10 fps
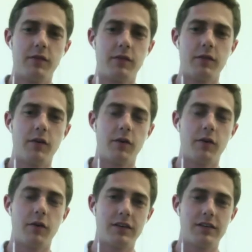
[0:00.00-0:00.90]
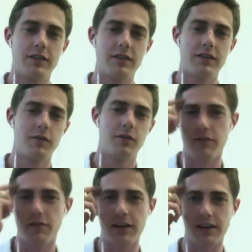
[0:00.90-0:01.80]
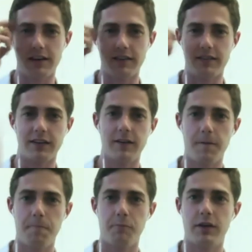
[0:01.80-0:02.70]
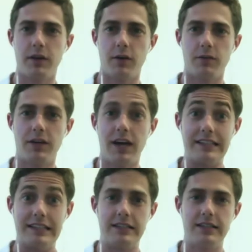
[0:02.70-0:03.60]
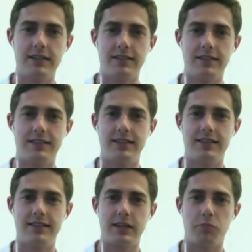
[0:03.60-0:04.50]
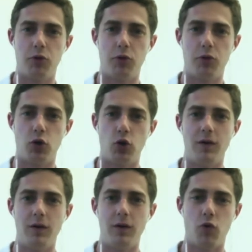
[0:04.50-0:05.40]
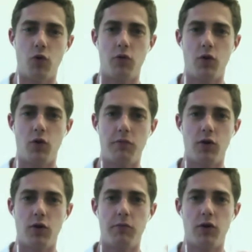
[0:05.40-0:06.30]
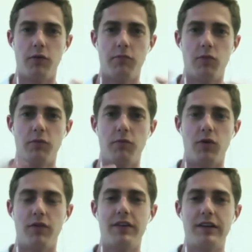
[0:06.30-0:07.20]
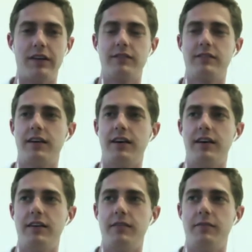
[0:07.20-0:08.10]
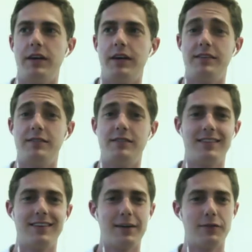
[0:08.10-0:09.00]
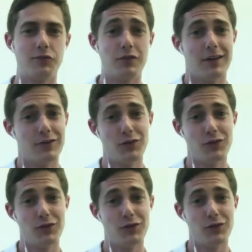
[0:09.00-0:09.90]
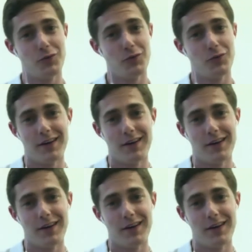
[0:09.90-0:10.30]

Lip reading: you know, continuing on that thread, I guess, like, you know, Disney Disney can pull more and more and more and more and more and more things. Disney can to